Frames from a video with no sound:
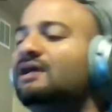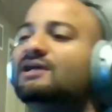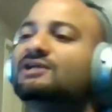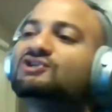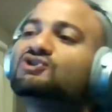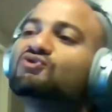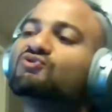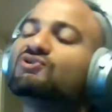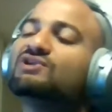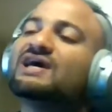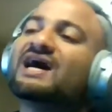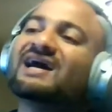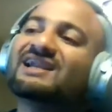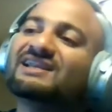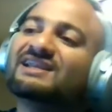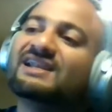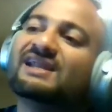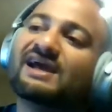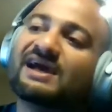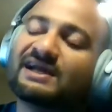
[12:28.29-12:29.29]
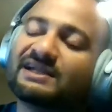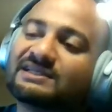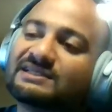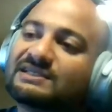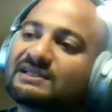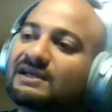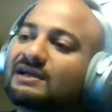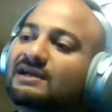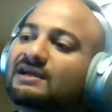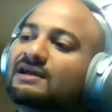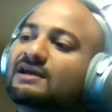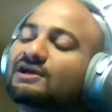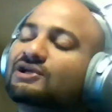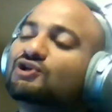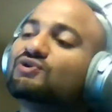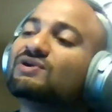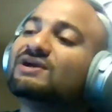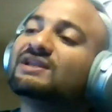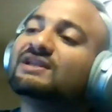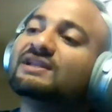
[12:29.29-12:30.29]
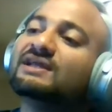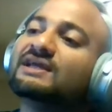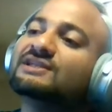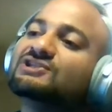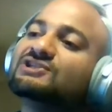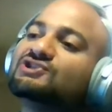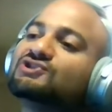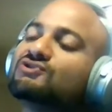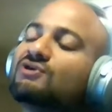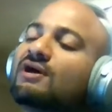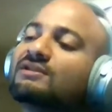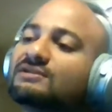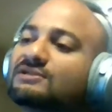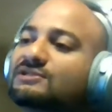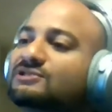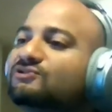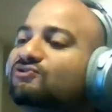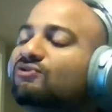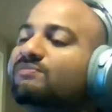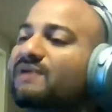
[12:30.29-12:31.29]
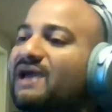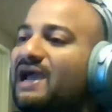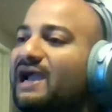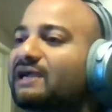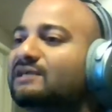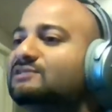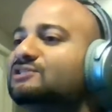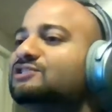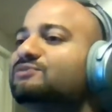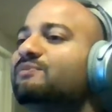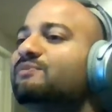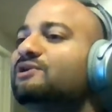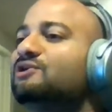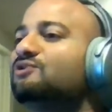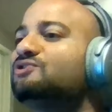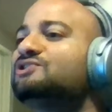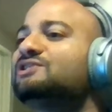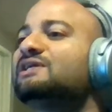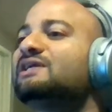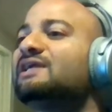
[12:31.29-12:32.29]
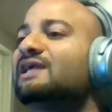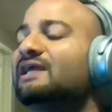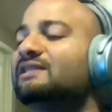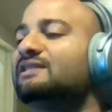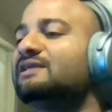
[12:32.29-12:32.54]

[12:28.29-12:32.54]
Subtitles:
So .NET, you can install the tool packages by using